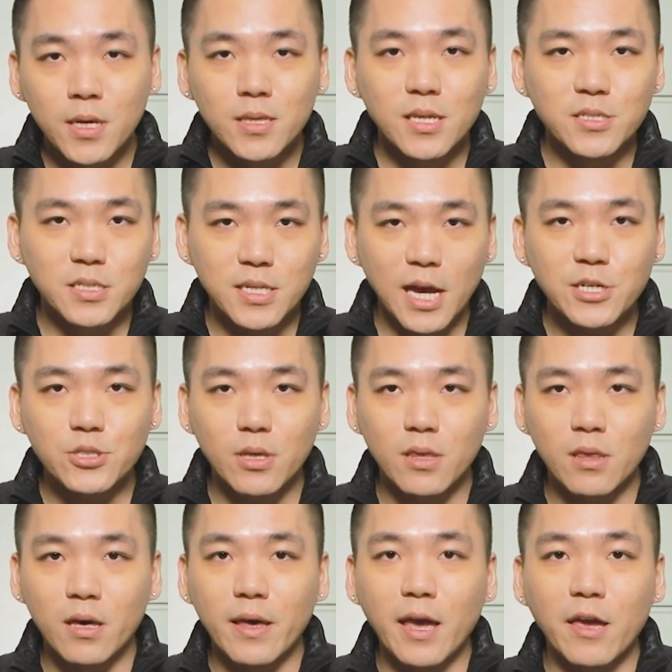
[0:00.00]
This is actually
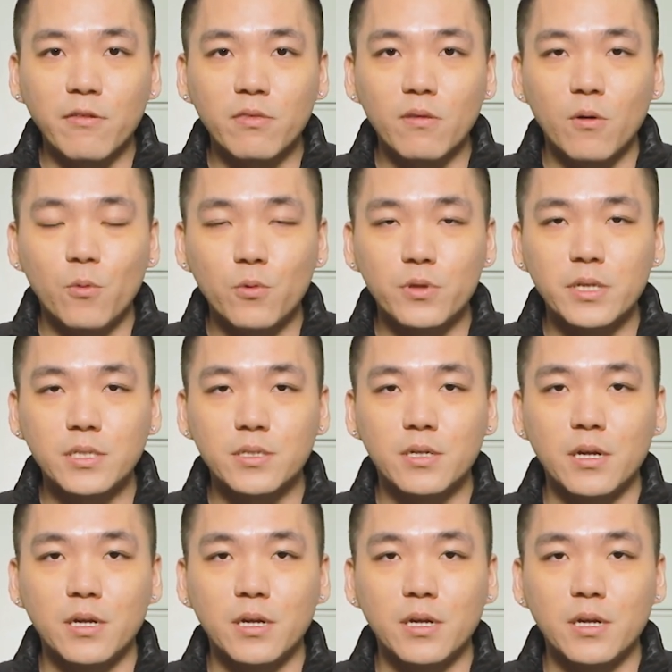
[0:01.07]
the 8th oldest